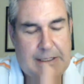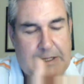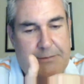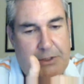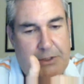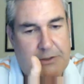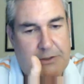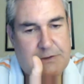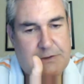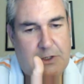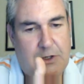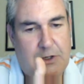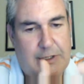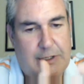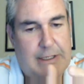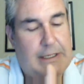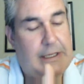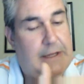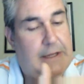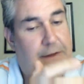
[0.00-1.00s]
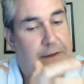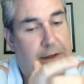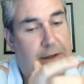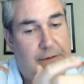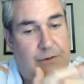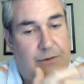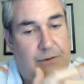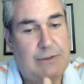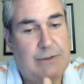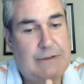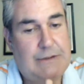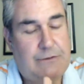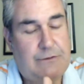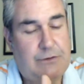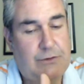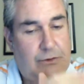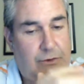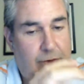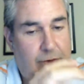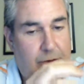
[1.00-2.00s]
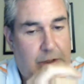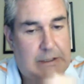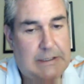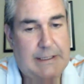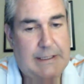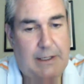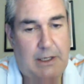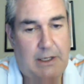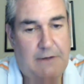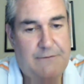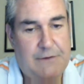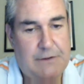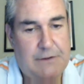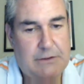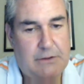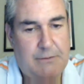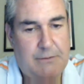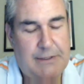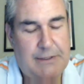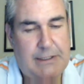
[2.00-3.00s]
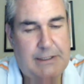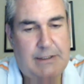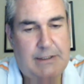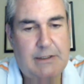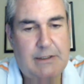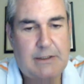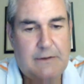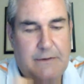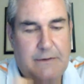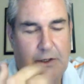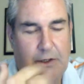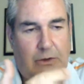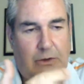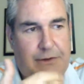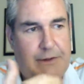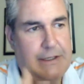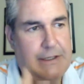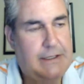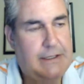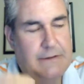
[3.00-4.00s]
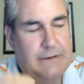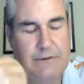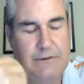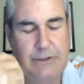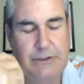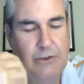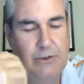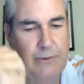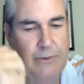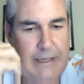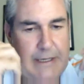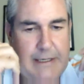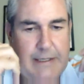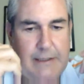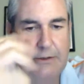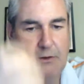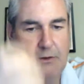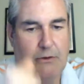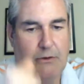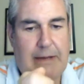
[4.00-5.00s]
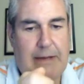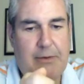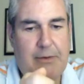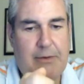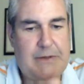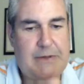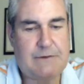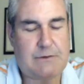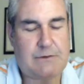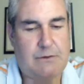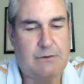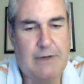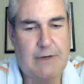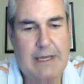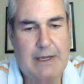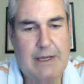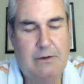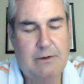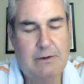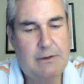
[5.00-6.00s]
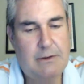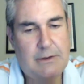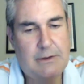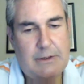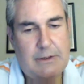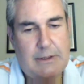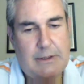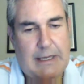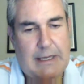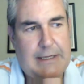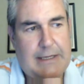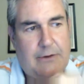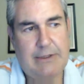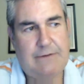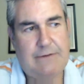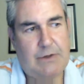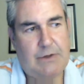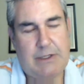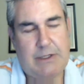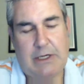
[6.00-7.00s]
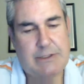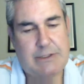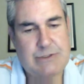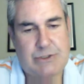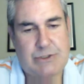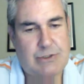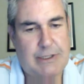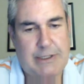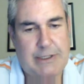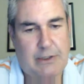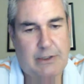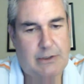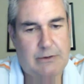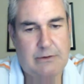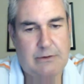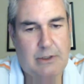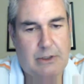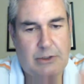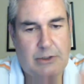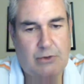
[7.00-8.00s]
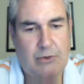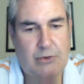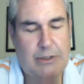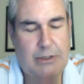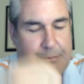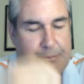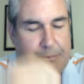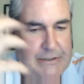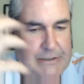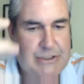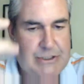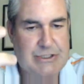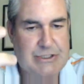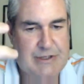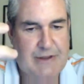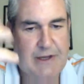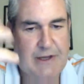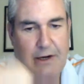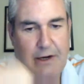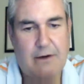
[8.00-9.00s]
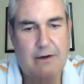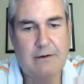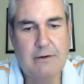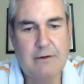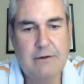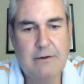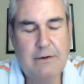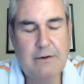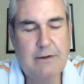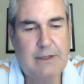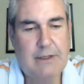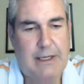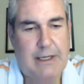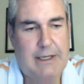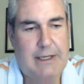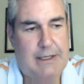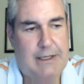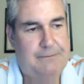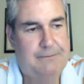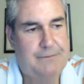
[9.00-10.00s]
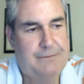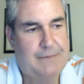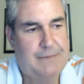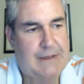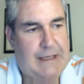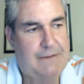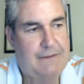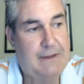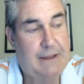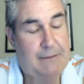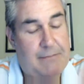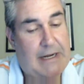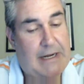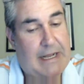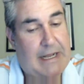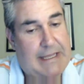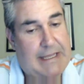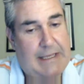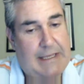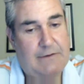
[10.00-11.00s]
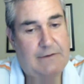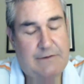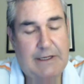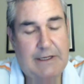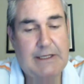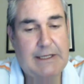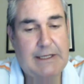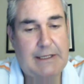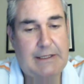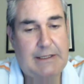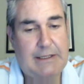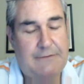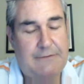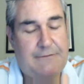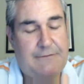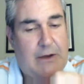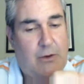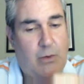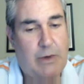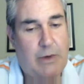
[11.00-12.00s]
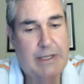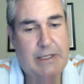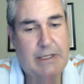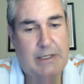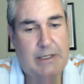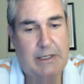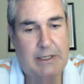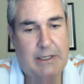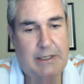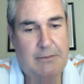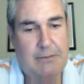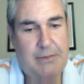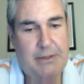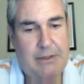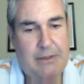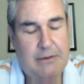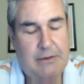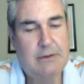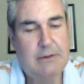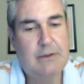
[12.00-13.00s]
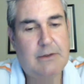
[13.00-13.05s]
keep it on target. And then if you need to let off a little bit, the whole thing is, when I grab a pistol now, I don't even concentrate on grip. It's just there. But I can tell it if I weaken it up,